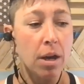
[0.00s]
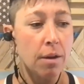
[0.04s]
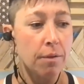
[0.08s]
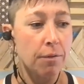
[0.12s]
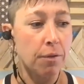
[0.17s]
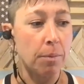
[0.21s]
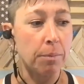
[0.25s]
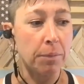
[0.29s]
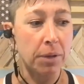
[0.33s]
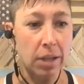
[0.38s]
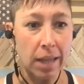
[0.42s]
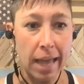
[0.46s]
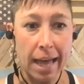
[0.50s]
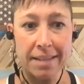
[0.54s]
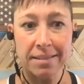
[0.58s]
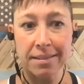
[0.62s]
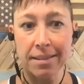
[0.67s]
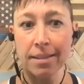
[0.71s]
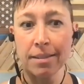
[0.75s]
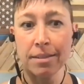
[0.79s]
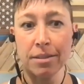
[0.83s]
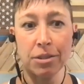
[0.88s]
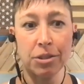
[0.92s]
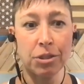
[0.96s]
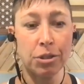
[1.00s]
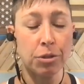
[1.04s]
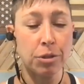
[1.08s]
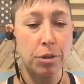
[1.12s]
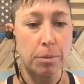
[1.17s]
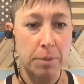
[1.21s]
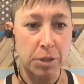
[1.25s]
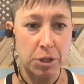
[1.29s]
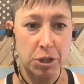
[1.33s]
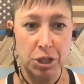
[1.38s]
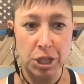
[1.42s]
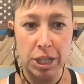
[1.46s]
from classes to the
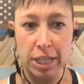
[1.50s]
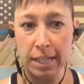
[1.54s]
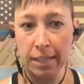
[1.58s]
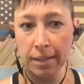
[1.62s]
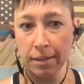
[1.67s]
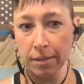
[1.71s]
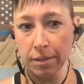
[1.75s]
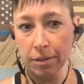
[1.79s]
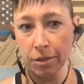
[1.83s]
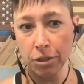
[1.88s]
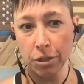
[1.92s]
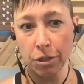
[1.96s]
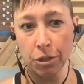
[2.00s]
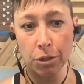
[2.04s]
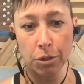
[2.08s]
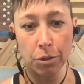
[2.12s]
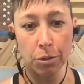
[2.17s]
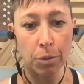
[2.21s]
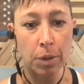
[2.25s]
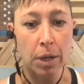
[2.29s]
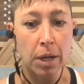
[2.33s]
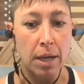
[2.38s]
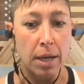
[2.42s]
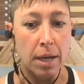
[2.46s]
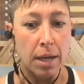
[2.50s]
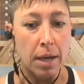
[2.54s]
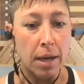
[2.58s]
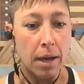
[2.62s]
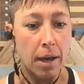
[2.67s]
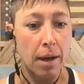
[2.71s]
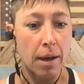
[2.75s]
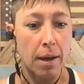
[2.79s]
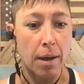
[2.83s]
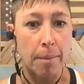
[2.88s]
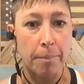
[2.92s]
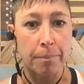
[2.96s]
machines to
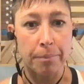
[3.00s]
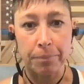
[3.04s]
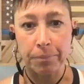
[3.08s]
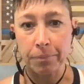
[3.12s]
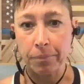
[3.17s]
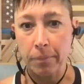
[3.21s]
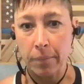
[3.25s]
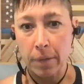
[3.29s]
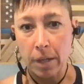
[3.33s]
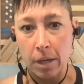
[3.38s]
um,